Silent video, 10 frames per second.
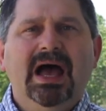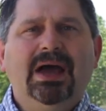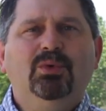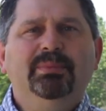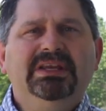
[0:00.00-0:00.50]

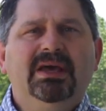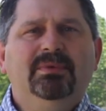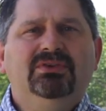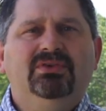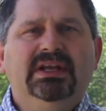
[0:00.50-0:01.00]
I will be
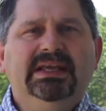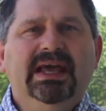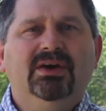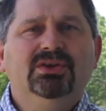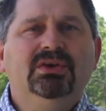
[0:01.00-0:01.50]

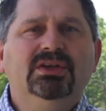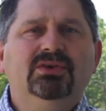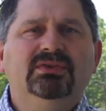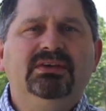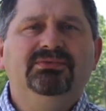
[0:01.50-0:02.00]
demonstrating how you can
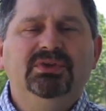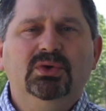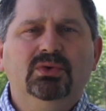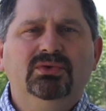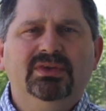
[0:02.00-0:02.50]
use a
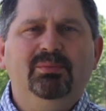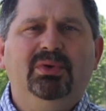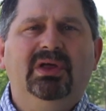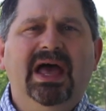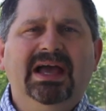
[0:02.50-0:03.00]
few
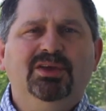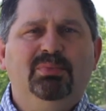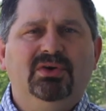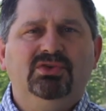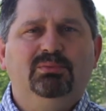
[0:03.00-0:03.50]
simple
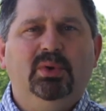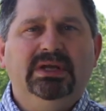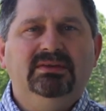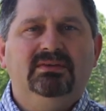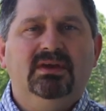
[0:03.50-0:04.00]
acupuncture
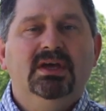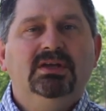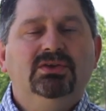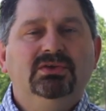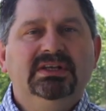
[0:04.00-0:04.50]
points
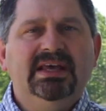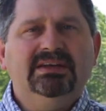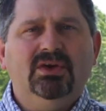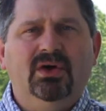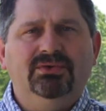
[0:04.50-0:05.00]
to
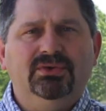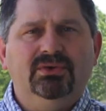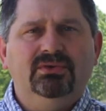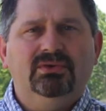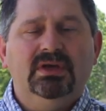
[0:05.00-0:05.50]
detect
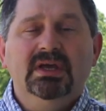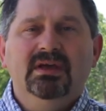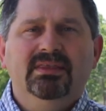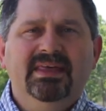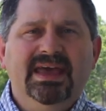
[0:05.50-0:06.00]
ulcers,
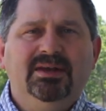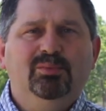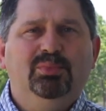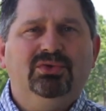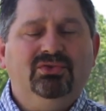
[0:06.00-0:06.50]

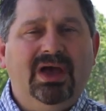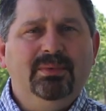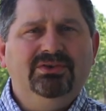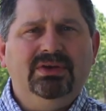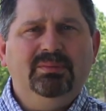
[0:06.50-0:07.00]
then
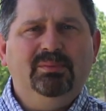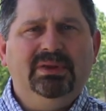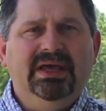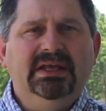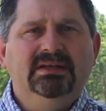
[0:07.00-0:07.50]
prescribe a treatment
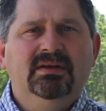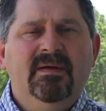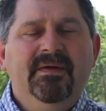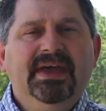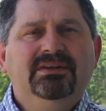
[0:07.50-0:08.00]
plan,
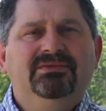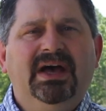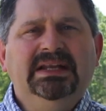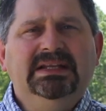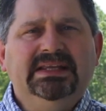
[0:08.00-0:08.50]
and
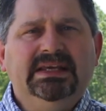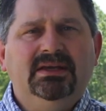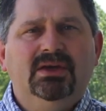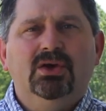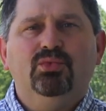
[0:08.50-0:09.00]

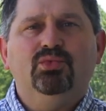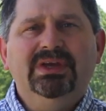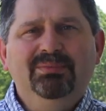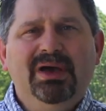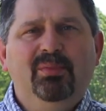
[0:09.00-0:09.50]
finally
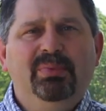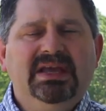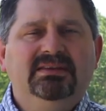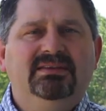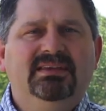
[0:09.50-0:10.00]

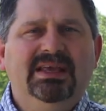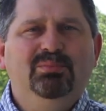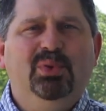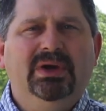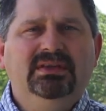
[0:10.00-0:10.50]
repalpate the
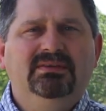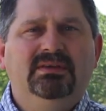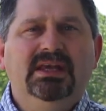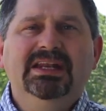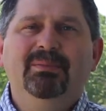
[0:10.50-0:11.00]
same
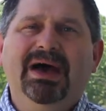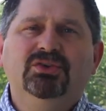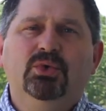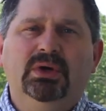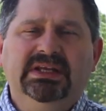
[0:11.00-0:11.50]
points in
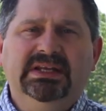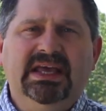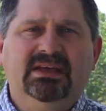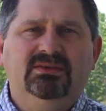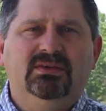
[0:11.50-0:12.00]
about twenty
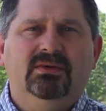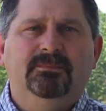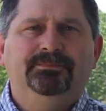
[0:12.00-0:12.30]
days.